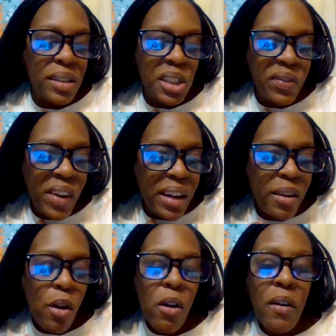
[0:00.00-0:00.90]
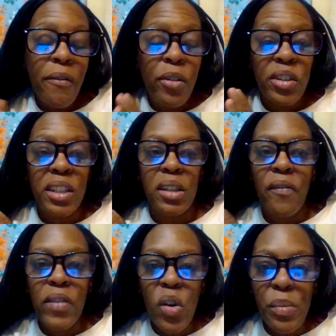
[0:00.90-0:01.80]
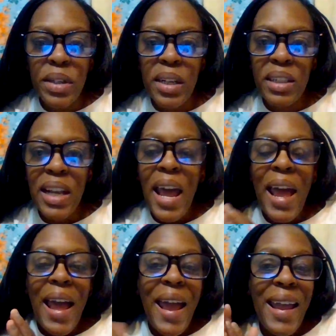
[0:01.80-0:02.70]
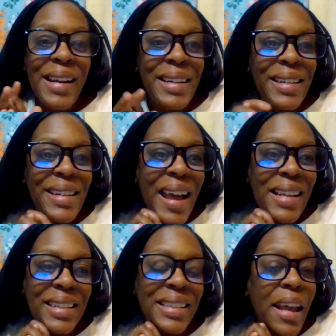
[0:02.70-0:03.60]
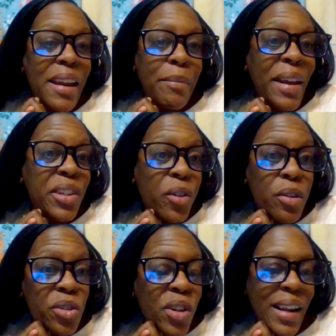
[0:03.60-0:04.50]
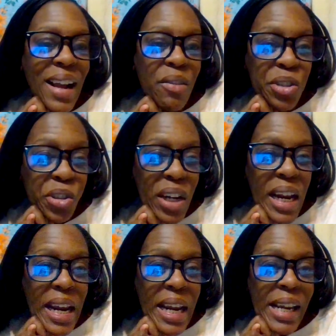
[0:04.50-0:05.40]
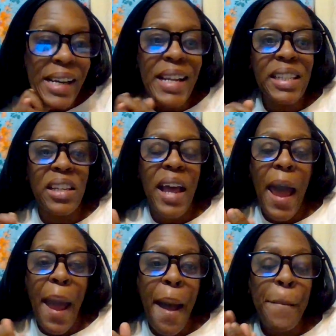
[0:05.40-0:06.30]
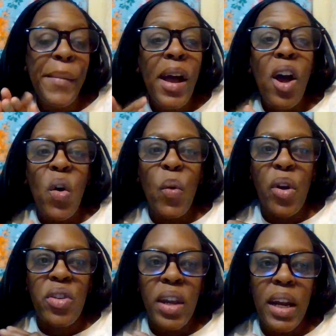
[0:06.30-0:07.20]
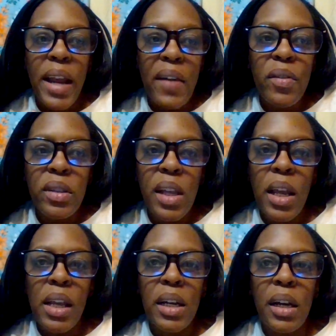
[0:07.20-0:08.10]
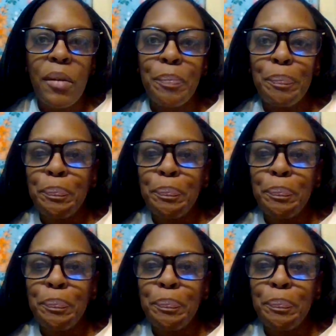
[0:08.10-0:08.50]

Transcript: this video for just a few minutes. And yes, and make sure you check out Shein. It's an app where you get everything um,